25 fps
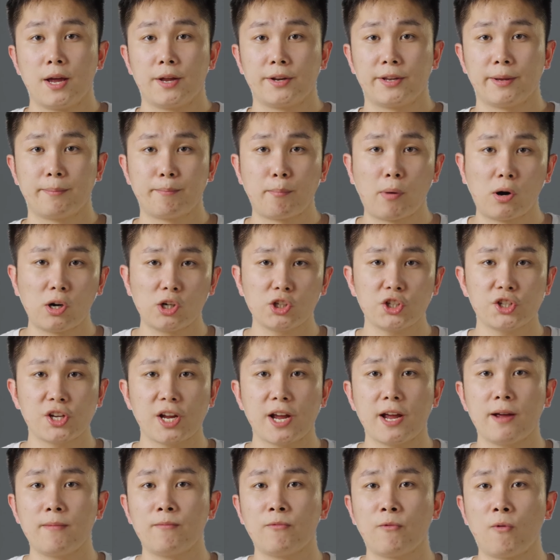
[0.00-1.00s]
The Mars
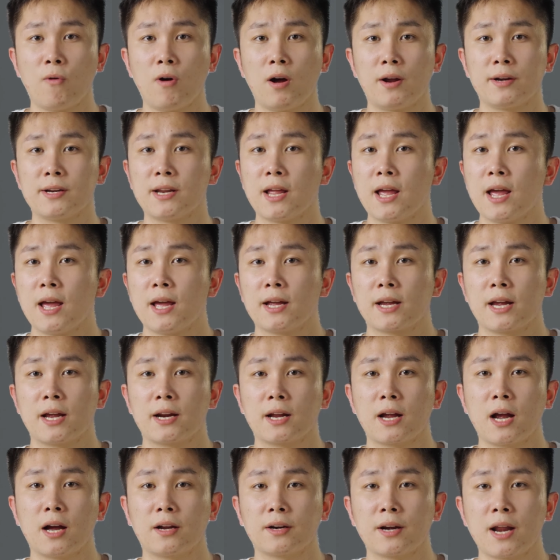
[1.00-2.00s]
M1
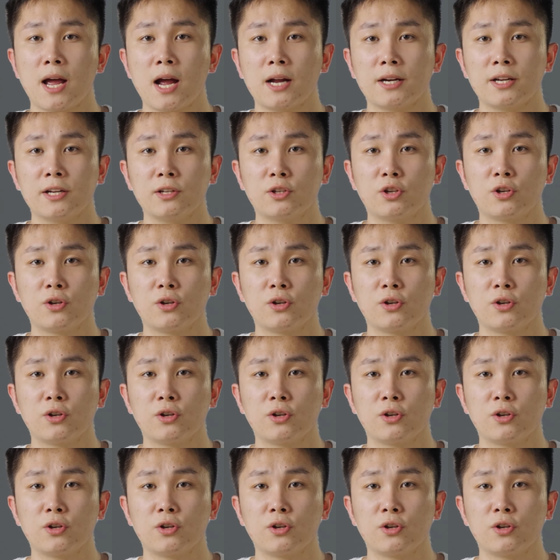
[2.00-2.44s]
can connect it